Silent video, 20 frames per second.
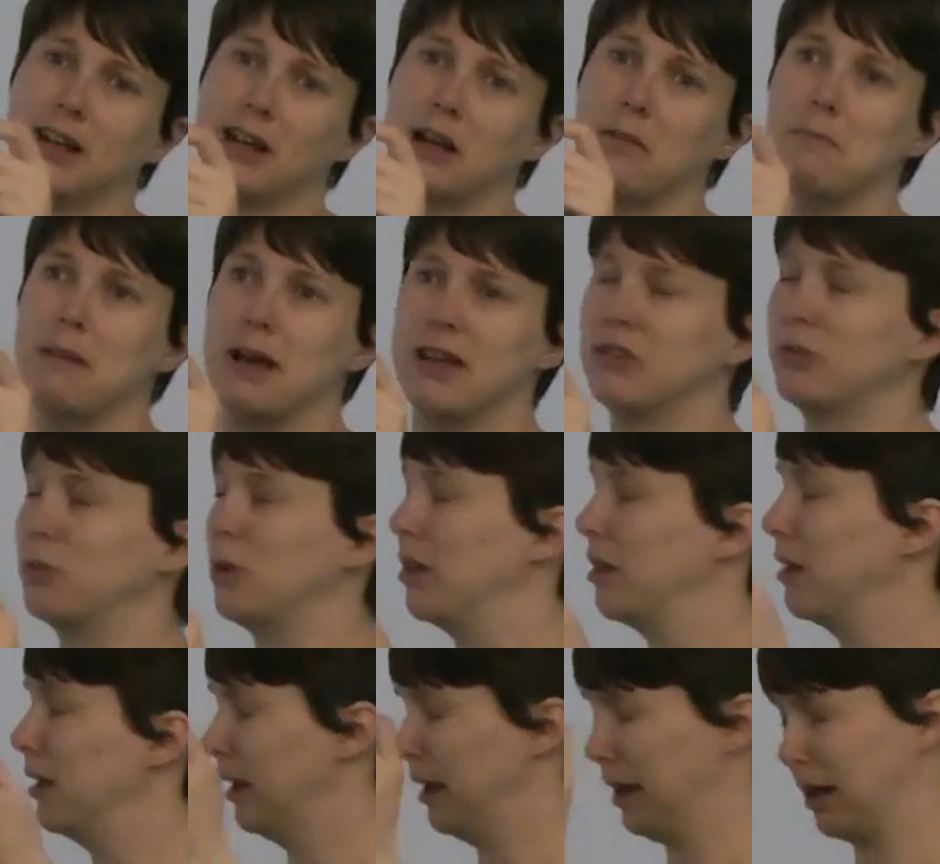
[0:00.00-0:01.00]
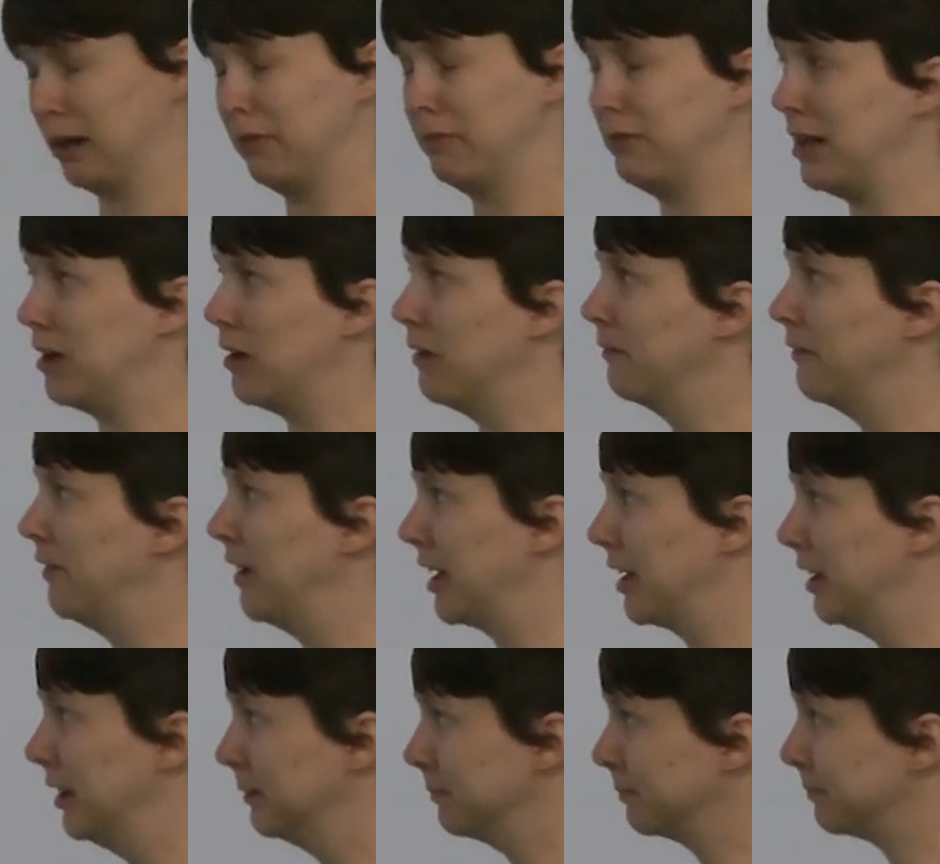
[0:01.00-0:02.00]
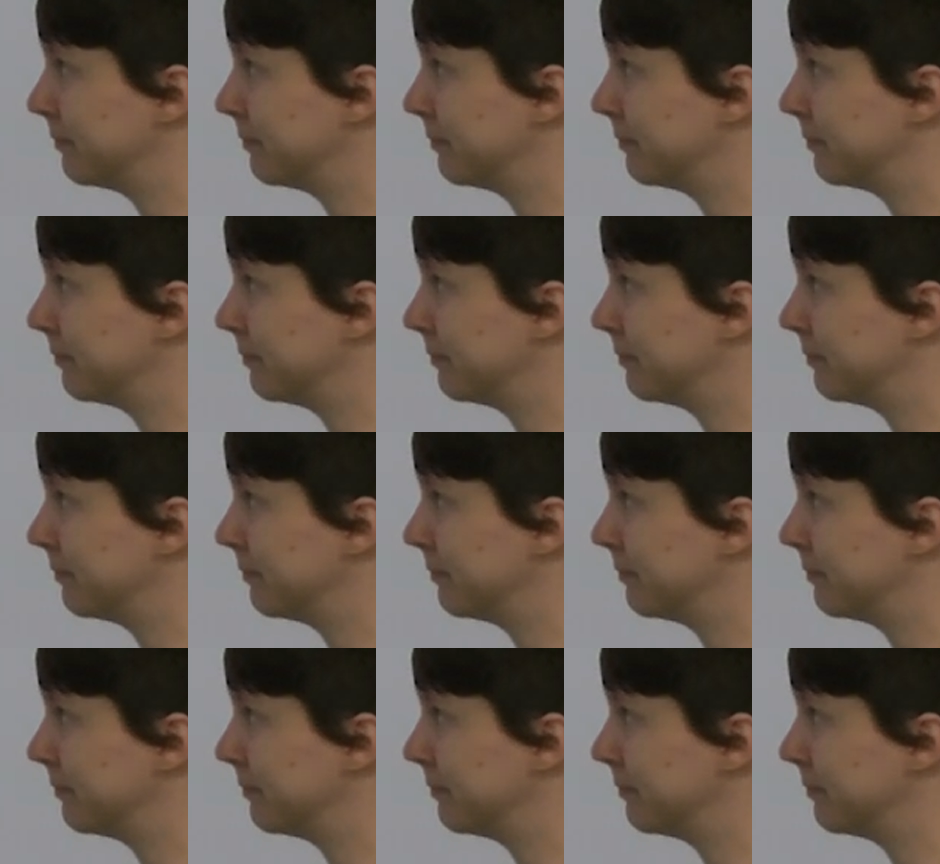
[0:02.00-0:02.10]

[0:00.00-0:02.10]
I can mess with and I can reconfigure.